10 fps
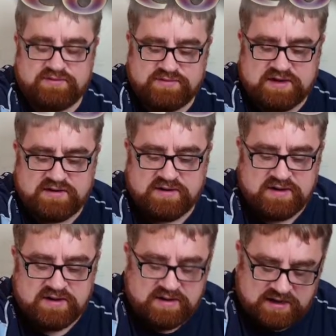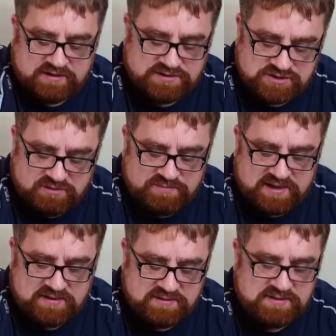then I go into
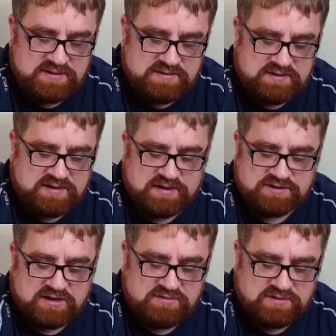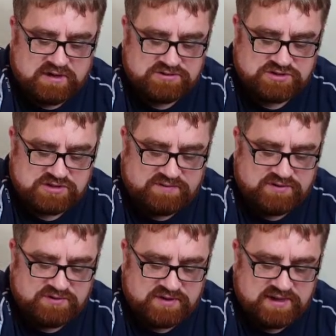combat and I'll just have
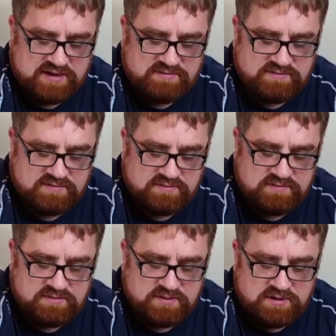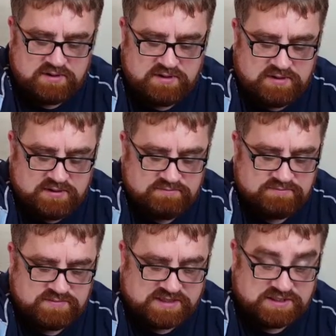another hit.
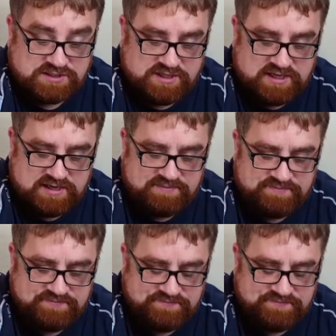That's actually a hit,